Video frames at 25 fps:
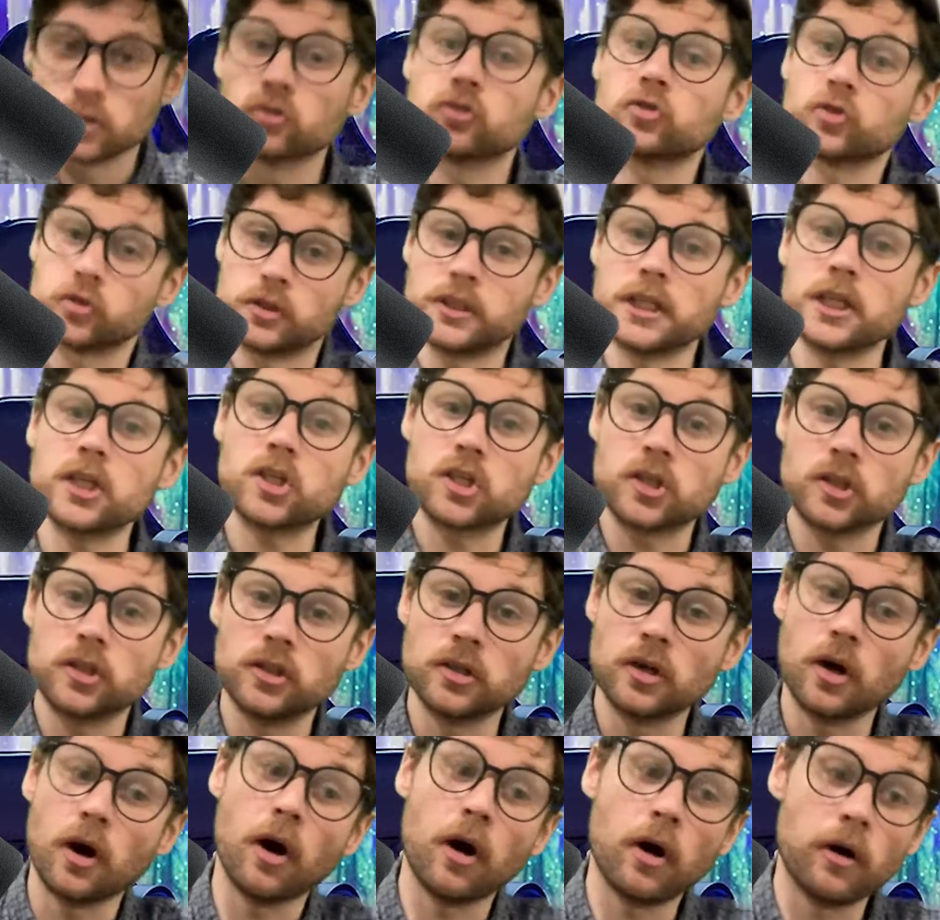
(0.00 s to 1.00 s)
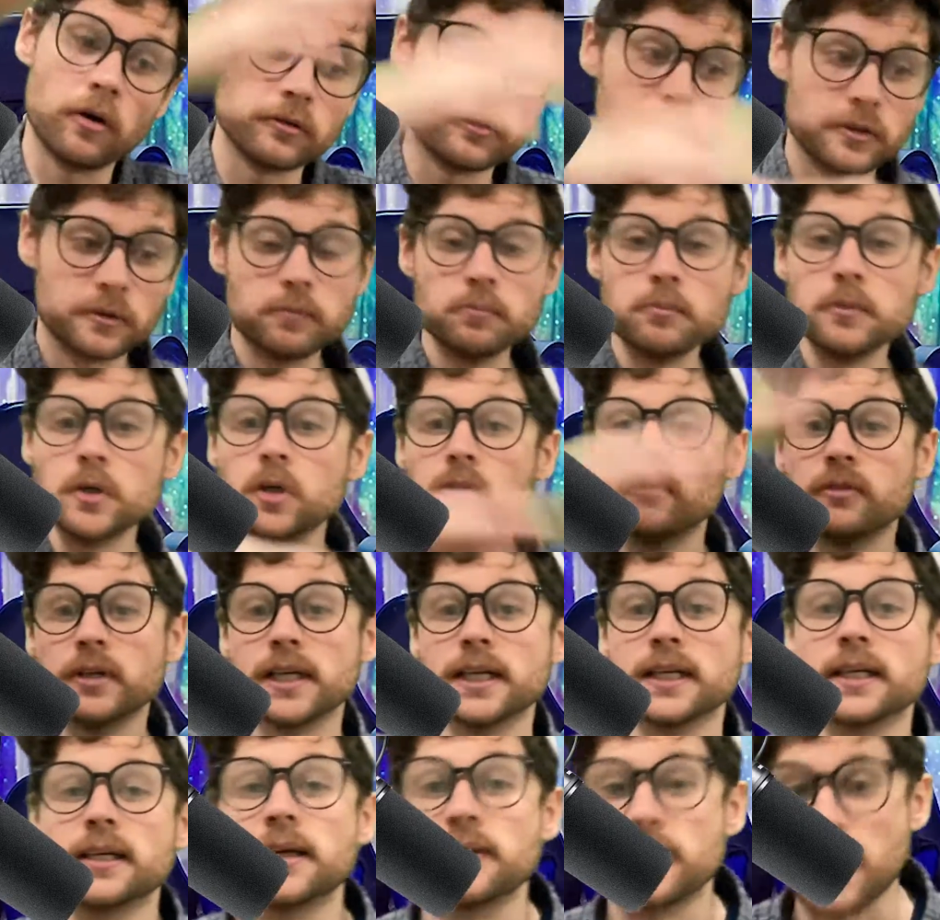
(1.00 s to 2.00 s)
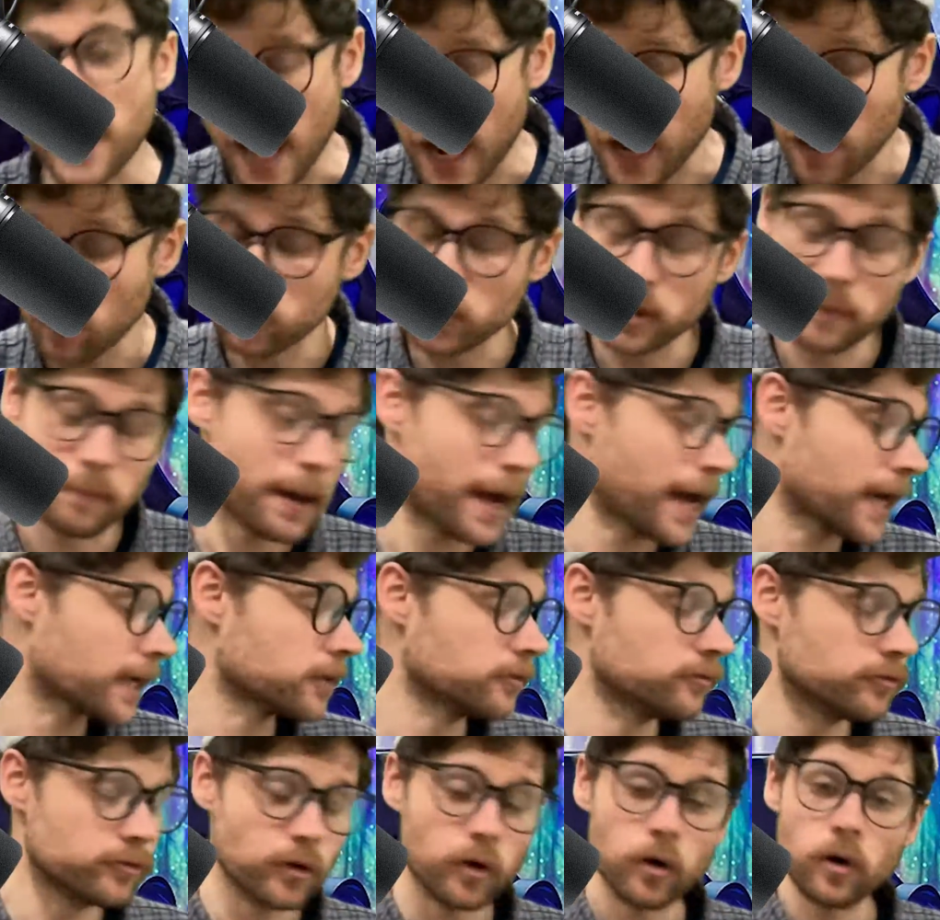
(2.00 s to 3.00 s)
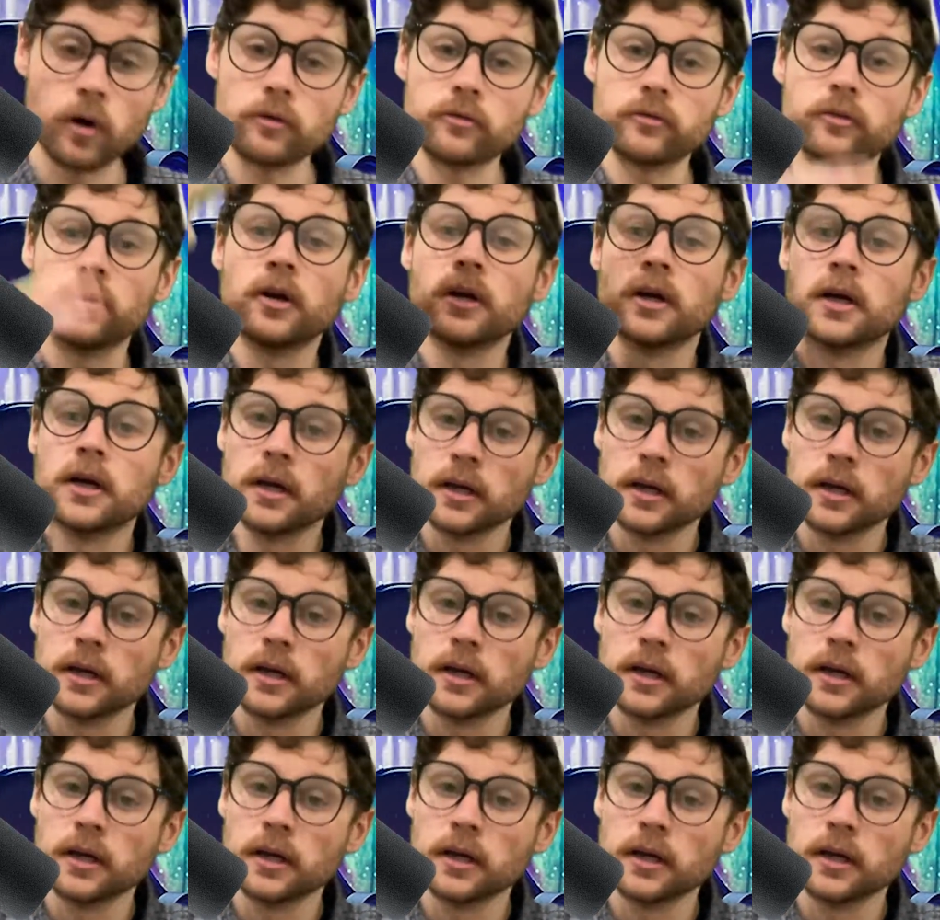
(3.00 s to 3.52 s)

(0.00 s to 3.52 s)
tradition of moving the hour back and forth.